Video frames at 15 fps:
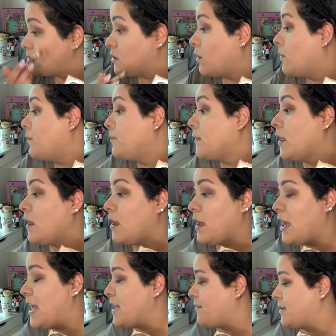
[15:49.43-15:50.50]
So
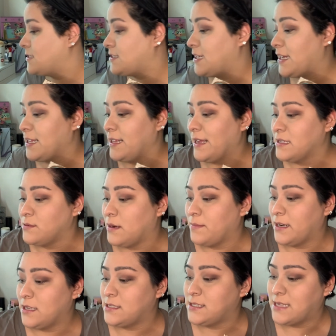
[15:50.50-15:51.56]
anyways, I think that's where I'm
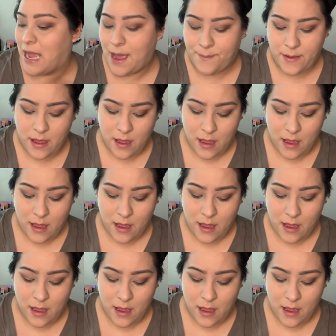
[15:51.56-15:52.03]
going to stop.